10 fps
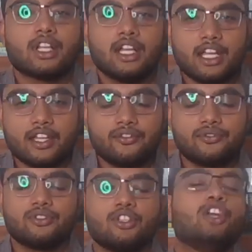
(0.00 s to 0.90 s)
If
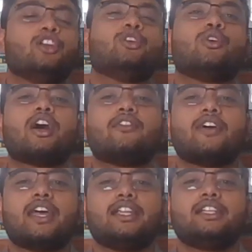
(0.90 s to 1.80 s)
you have
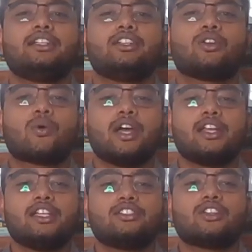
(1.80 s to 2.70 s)
any
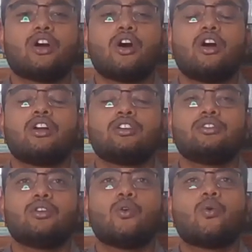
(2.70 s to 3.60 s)
queries or
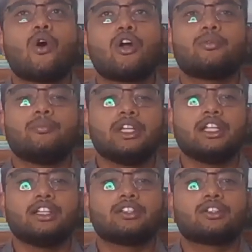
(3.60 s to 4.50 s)
want
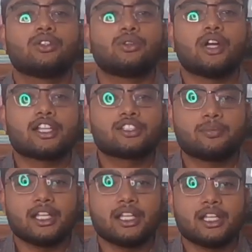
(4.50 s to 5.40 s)
me to
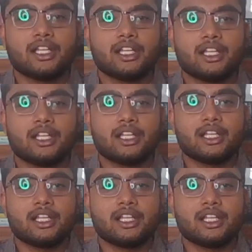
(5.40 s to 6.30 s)
explain something,
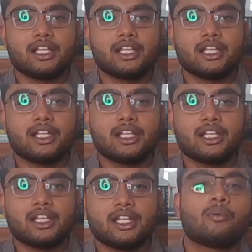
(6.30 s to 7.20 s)
kindly
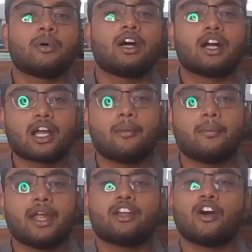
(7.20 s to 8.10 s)
drop a
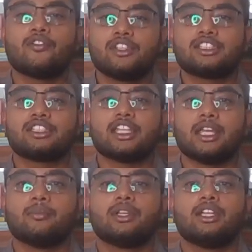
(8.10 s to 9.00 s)
comment of the
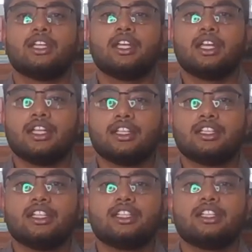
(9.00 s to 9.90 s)
same in
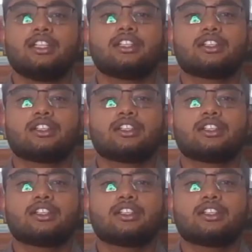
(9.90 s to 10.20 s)
the